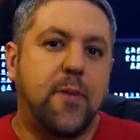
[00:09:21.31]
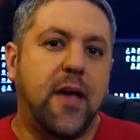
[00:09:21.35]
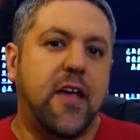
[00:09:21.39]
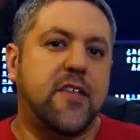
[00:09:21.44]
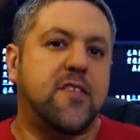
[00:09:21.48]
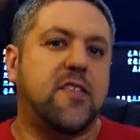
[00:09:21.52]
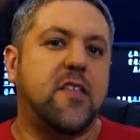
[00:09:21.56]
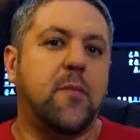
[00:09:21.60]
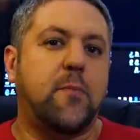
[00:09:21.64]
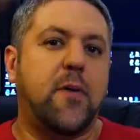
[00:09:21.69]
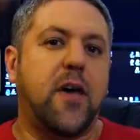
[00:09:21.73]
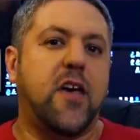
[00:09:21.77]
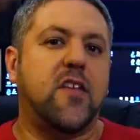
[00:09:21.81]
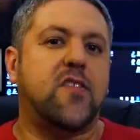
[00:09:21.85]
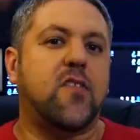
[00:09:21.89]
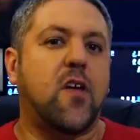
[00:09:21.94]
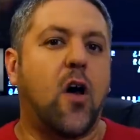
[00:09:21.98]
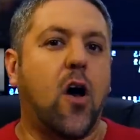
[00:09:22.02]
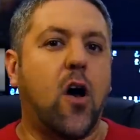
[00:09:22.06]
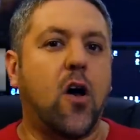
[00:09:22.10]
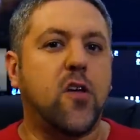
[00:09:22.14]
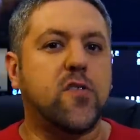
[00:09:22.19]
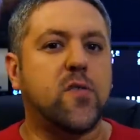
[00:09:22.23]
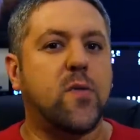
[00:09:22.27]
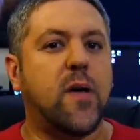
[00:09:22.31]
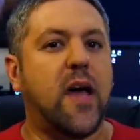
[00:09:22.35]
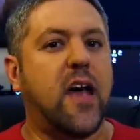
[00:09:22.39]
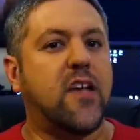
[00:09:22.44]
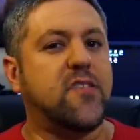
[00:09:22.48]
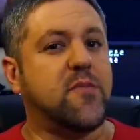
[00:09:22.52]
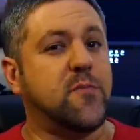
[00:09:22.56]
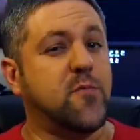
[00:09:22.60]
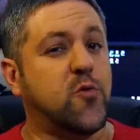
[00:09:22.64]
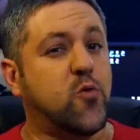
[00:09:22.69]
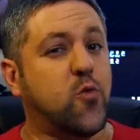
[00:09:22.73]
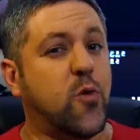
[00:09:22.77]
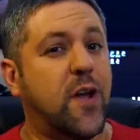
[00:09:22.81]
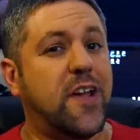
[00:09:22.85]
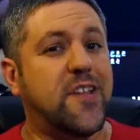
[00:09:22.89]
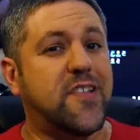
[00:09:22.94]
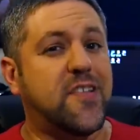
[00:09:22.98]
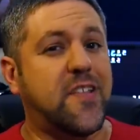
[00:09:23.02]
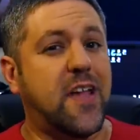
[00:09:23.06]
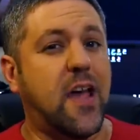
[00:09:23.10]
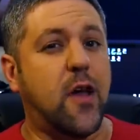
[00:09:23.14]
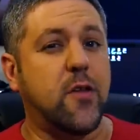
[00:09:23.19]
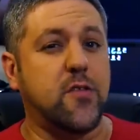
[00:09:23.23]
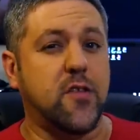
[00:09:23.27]
Best of the Best also has some great
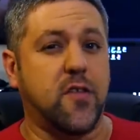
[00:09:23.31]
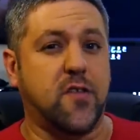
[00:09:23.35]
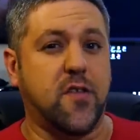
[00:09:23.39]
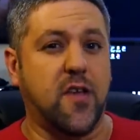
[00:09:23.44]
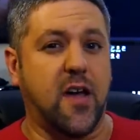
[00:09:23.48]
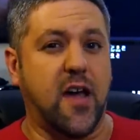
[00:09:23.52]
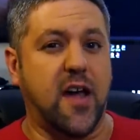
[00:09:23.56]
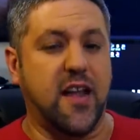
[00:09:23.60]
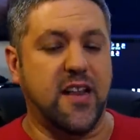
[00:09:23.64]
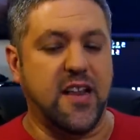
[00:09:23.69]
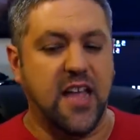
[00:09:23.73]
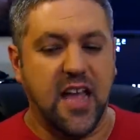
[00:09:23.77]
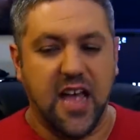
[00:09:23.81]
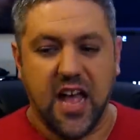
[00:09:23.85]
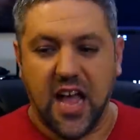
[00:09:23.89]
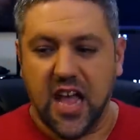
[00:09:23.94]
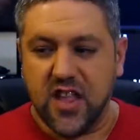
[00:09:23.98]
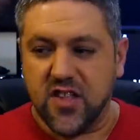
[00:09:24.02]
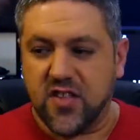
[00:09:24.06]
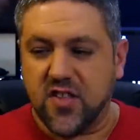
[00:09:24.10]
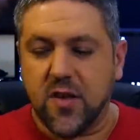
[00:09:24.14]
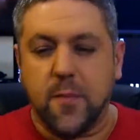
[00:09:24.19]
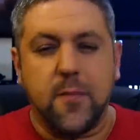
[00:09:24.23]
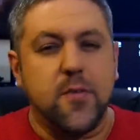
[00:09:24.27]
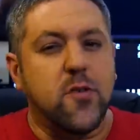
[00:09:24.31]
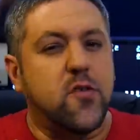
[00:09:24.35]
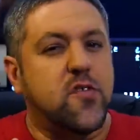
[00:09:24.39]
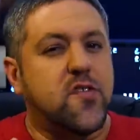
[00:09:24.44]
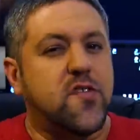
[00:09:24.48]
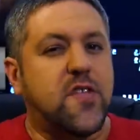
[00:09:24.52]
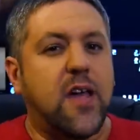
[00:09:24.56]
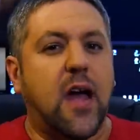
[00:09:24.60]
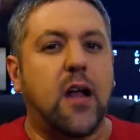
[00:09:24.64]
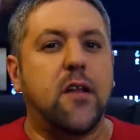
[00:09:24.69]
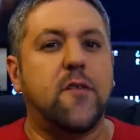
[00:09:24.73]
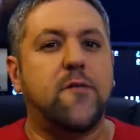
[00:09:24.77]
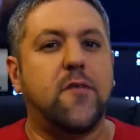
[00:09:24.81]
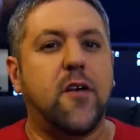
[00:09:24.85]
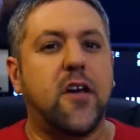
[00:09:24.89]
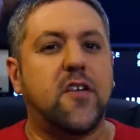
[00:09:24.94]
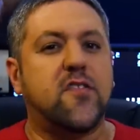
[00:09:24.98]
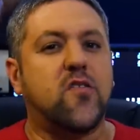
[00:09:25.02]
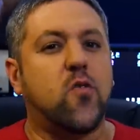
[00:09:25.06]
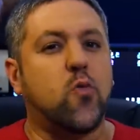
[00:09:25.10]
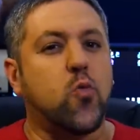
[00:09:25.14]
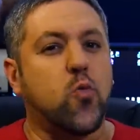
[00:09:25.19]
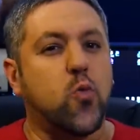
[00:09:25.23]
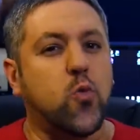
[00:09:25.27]
sound design, and some of those sound
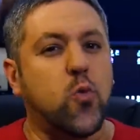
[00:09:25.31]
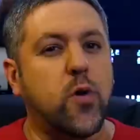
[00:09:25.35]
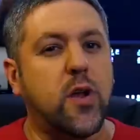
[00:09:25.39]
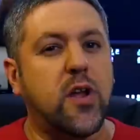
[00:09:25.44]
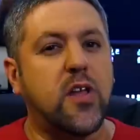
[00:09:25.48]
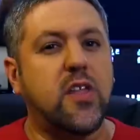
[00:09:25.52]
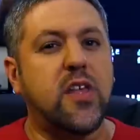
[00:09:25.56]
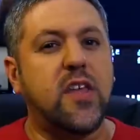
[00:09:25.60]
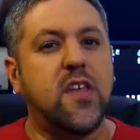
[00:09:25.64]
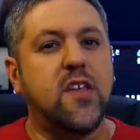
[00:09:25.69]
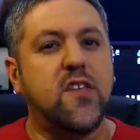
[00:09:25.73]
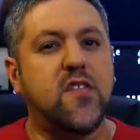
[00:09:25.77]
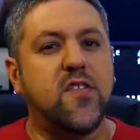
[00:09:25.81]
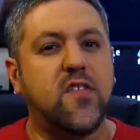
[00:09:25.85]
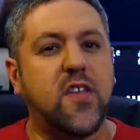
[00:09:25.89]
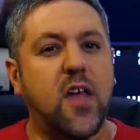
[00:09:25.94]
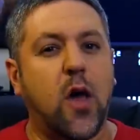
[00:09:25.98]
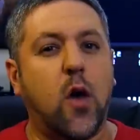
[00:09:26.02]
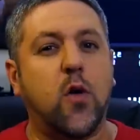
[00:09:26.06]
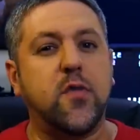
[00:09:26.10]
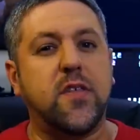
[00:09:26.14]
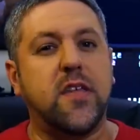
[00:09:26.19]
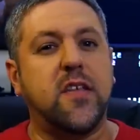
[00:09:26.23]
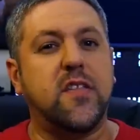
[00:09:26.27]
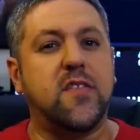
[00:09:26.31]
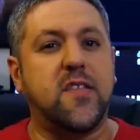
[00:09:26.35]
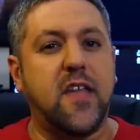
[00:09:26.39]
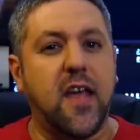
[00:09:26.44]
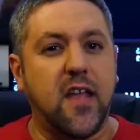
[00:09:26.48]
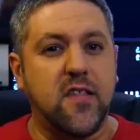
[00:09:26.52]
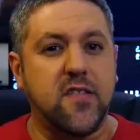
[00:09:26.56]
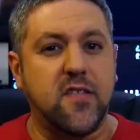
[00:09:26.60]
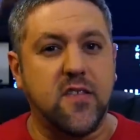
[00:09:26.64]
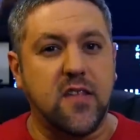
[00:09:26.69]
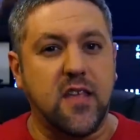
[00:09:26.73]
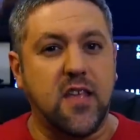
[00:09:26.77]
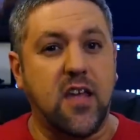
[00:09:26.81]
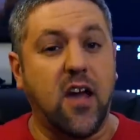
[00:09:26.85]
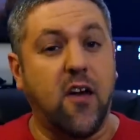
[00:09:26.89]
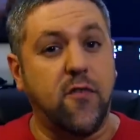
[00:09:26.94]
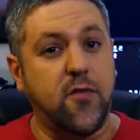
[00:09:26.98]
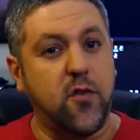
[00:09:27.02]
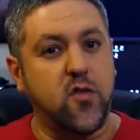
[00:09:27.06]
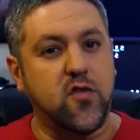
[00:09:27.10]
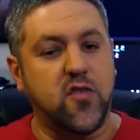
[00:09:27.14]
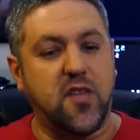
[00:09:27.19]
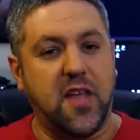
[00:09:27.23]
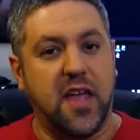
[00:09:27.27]
effects really sell the intensity of
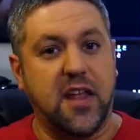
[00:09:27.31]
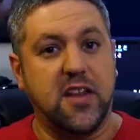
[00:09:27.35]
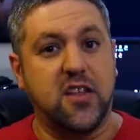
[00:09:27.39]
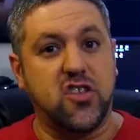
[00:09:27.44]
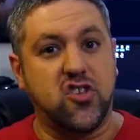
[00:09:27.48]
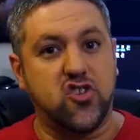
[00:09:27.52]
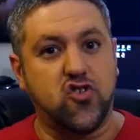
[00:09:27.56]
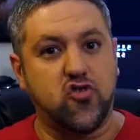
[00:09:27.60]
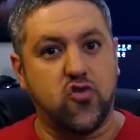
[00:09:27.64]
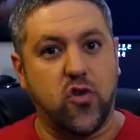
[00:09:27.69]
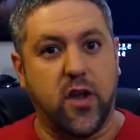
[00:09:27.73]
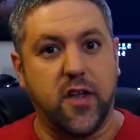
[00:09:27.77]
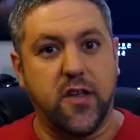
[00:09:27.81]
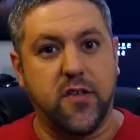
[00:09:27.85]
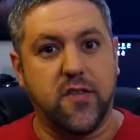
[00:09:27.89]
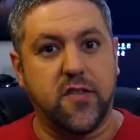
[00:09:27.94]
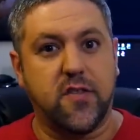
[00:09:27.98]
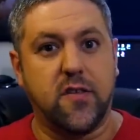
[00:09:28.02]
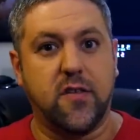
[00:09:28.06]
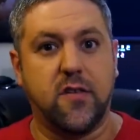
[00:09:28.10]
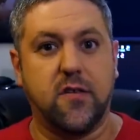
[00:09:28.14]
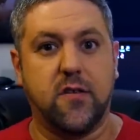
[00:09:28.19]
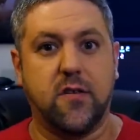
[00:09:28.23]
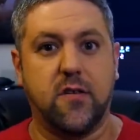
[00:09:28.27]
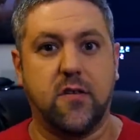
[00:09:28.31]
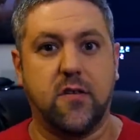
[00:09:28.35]
those landed strikes.